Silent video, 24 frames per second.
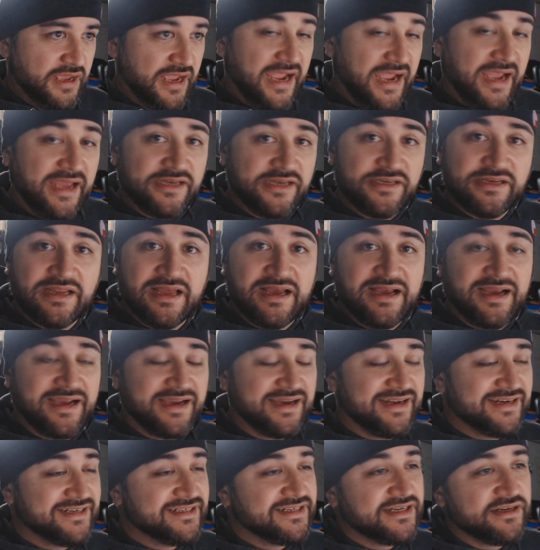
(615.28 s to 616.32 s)
And I
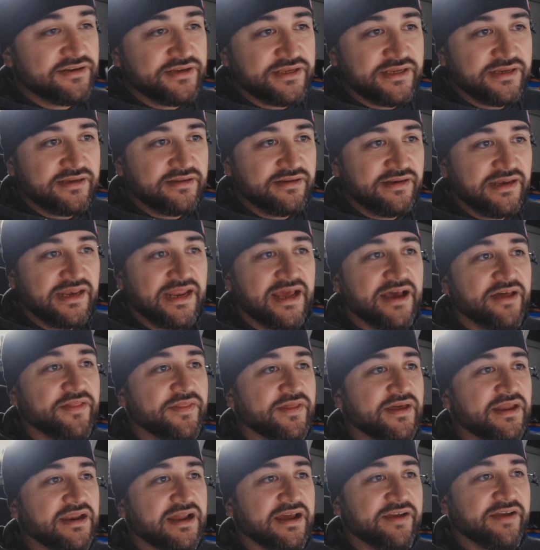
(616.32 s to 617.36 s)
got to tell you, now
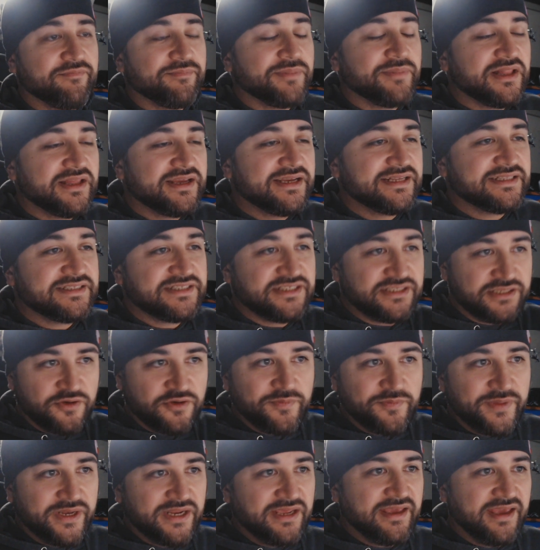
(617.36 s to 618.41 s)
that I've played so
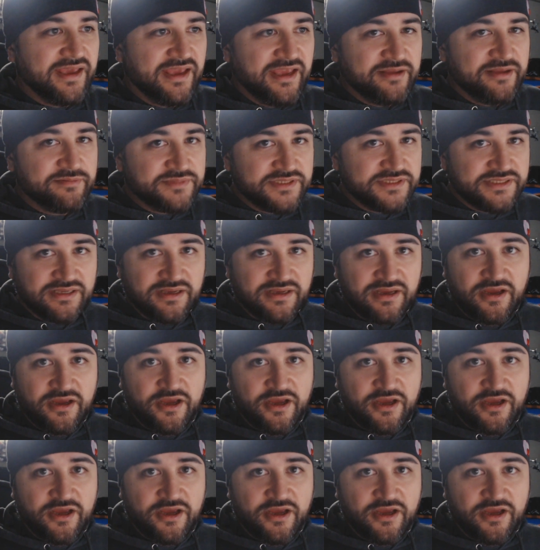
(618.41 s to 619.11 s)
many games,